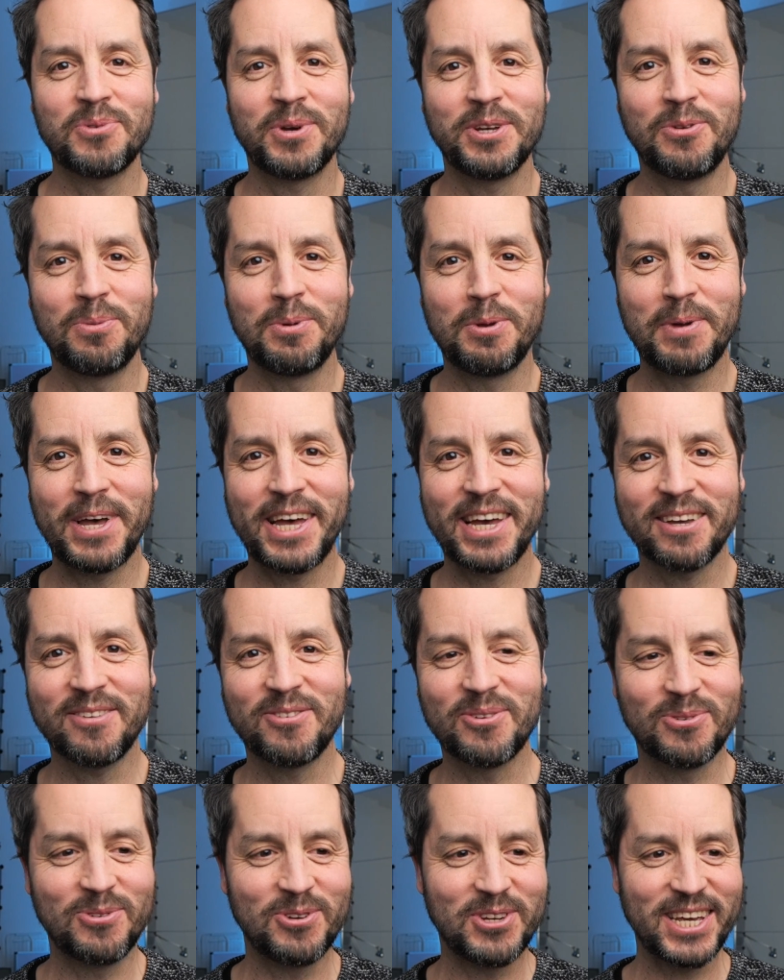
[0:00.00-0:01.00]
great to be back.
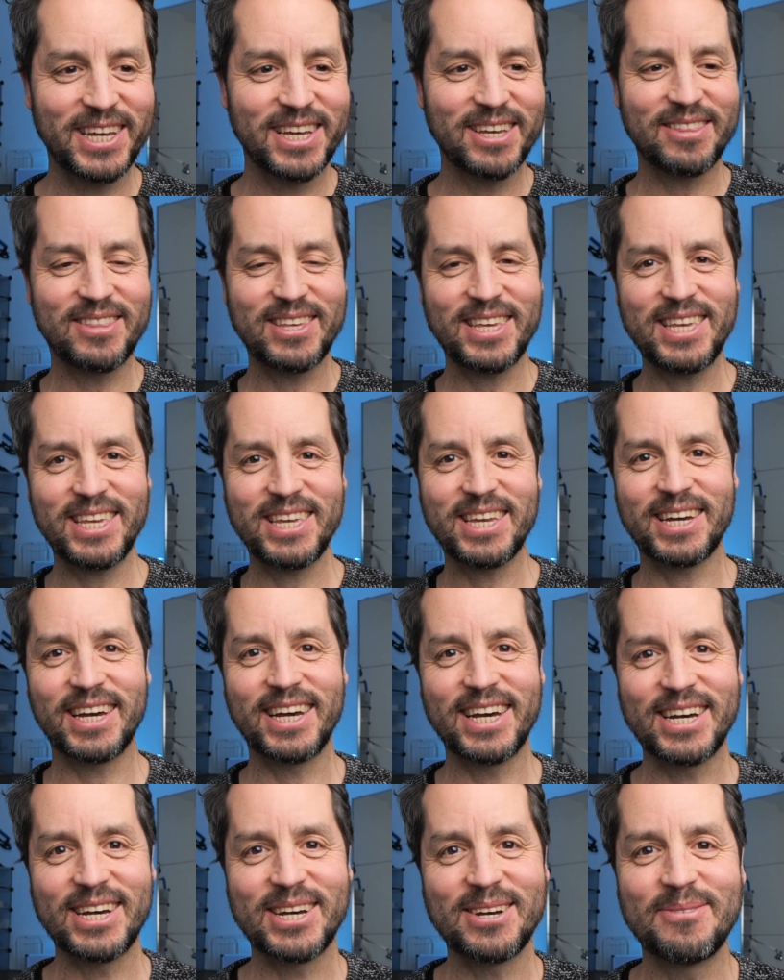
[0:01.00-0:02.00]
So today
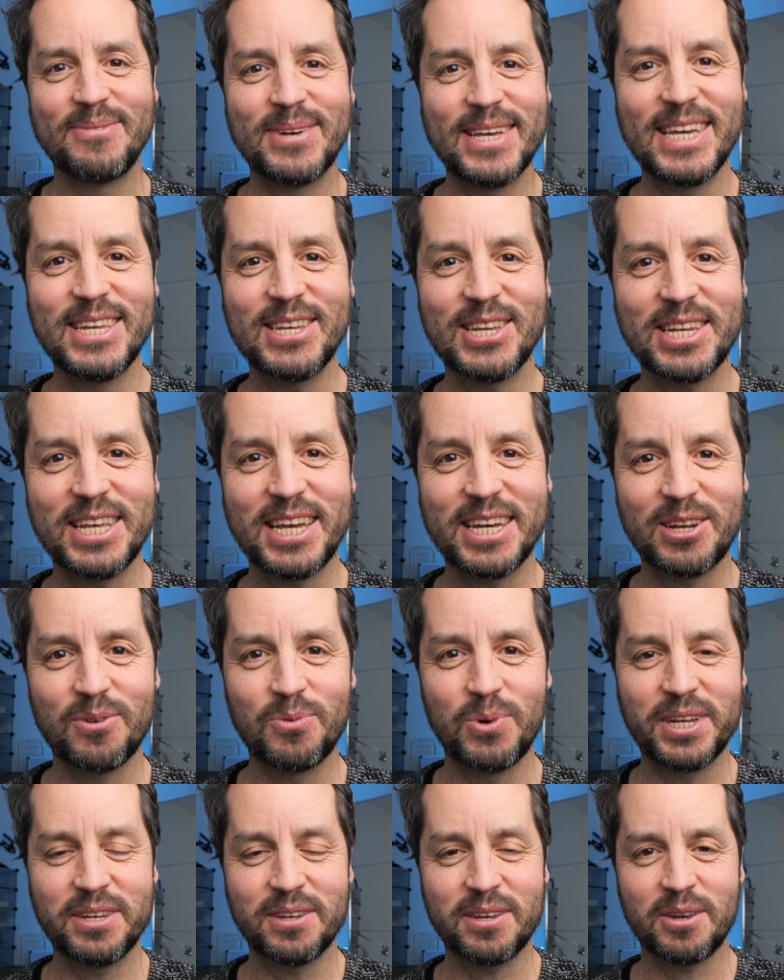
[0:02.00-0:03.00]
the internet
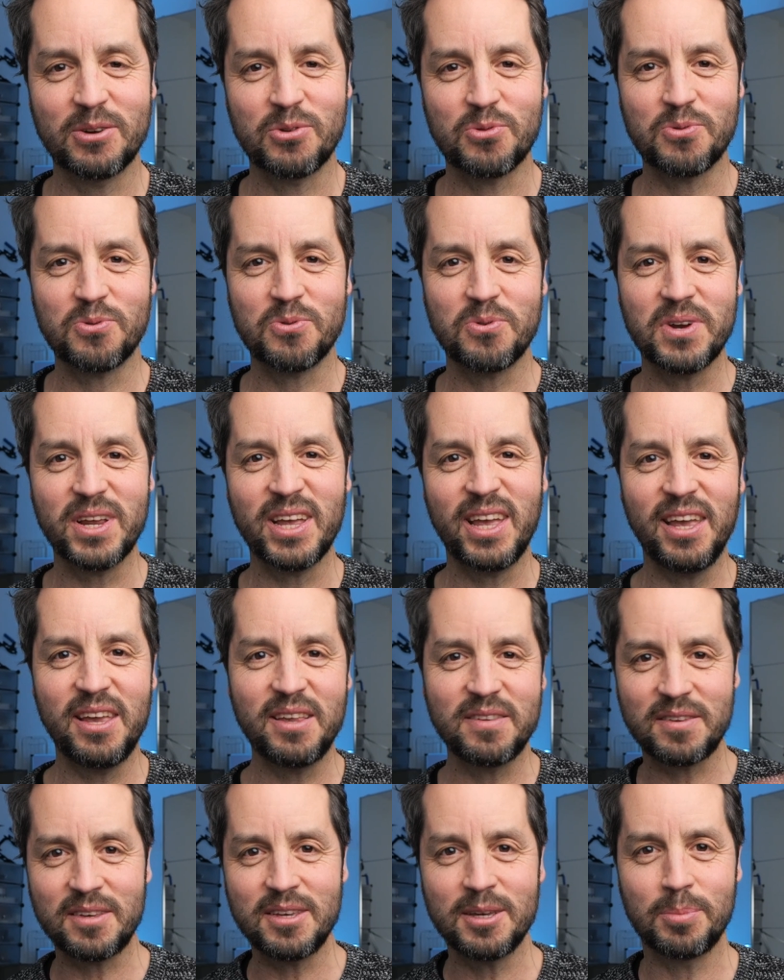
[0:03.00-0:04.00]
went
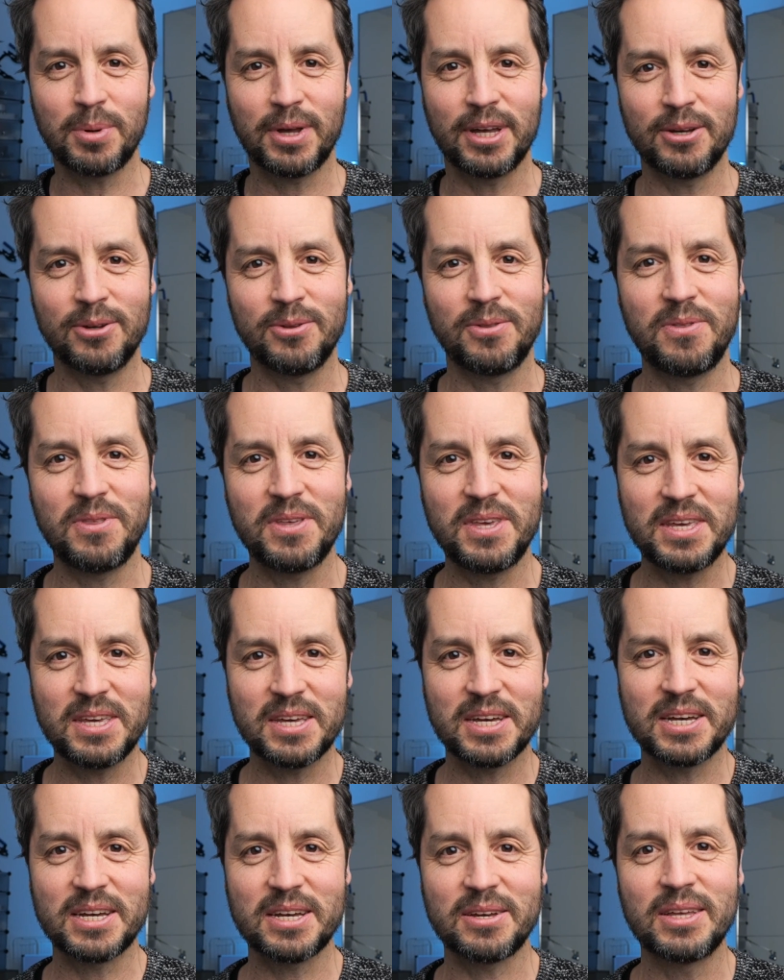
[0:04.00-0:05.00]
crazy about
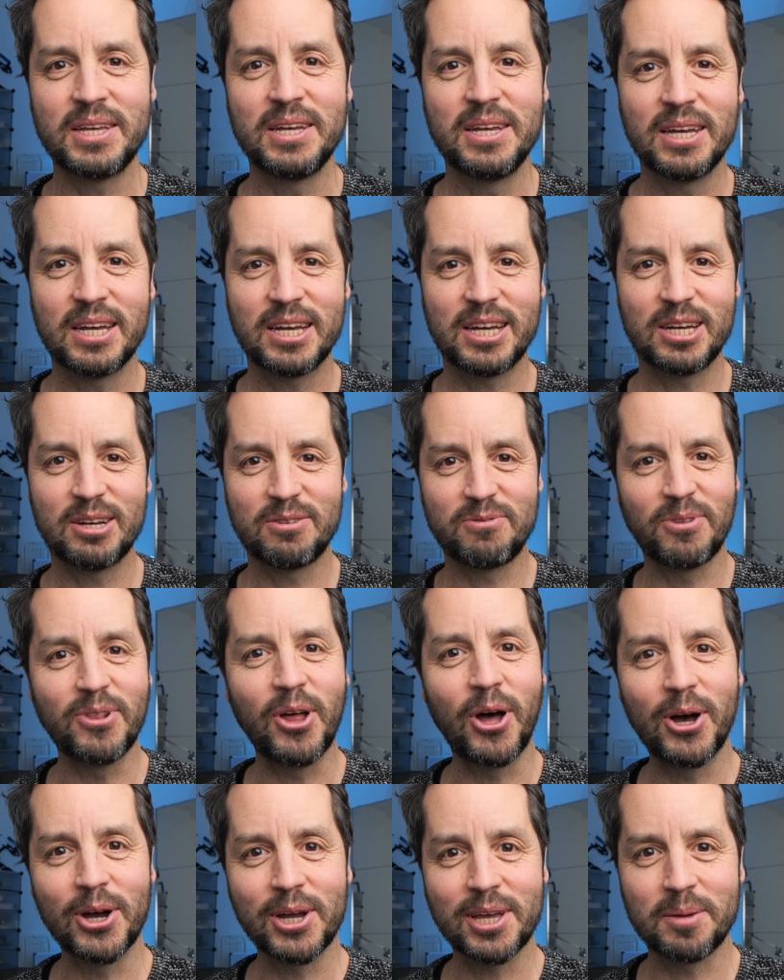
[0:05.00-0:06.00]
the
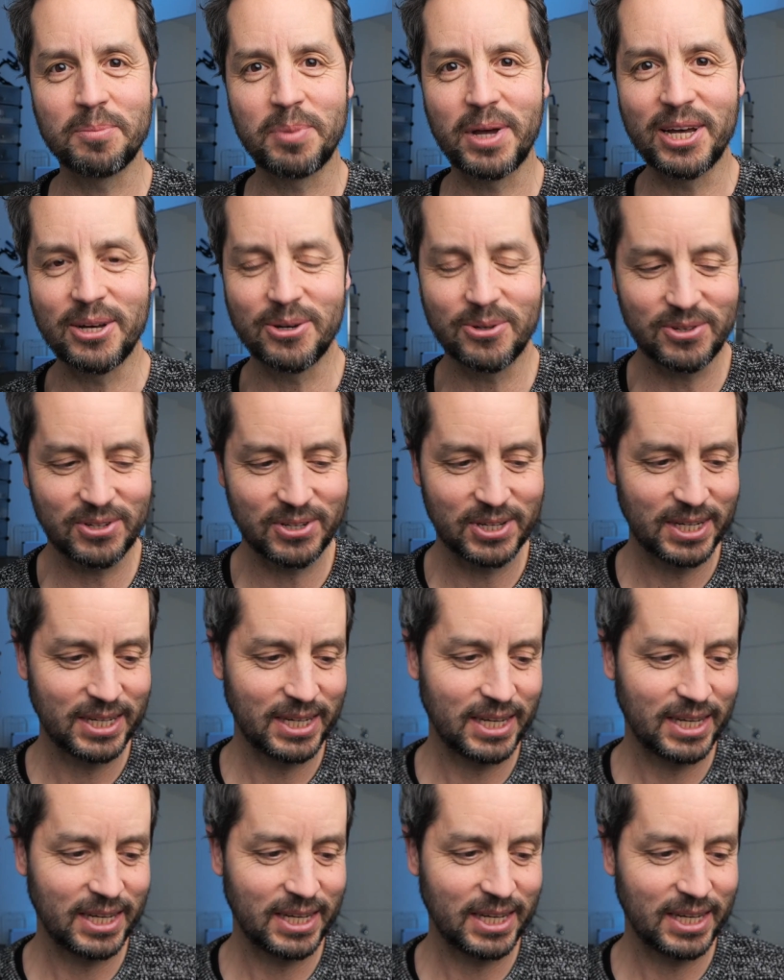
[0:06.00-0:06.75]
vlog about